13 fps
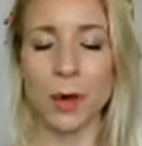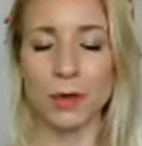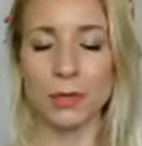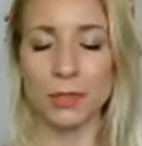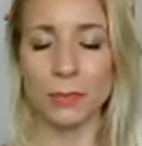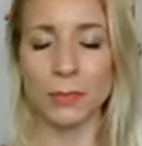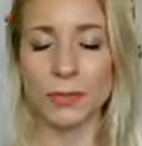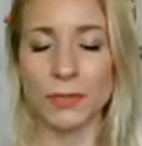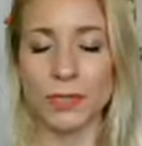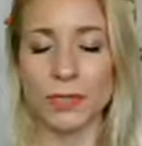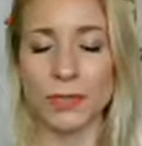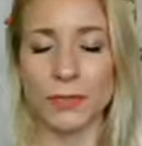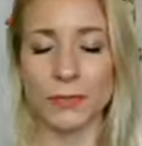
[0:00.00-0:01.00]
possible
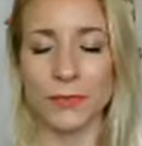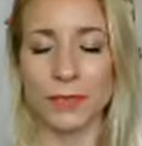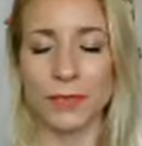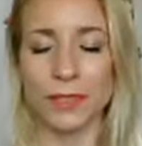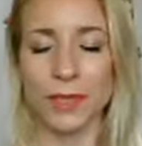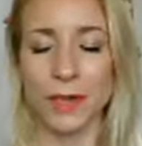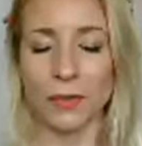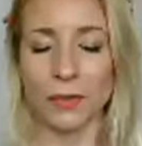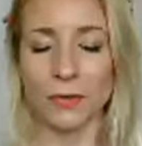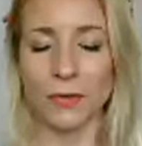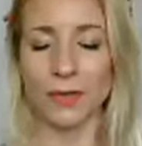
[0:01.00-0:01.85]
to love yourself,